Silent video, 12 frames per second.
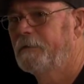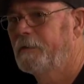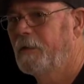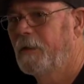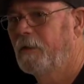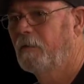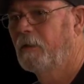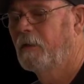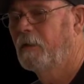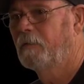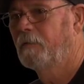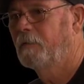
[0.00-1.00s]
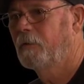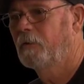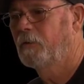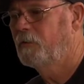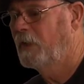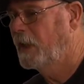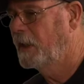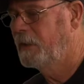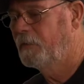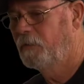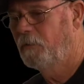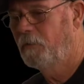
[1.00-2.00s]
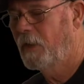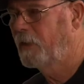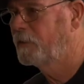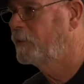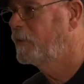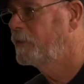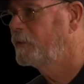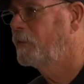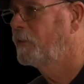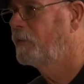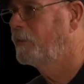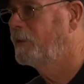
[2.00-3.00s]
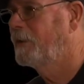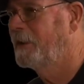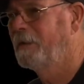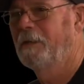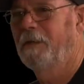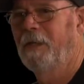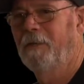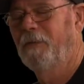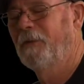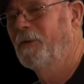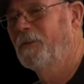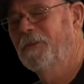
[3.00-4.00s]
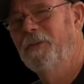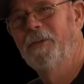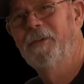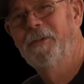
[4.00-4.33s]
and Christianity's 2,000 years old, and there's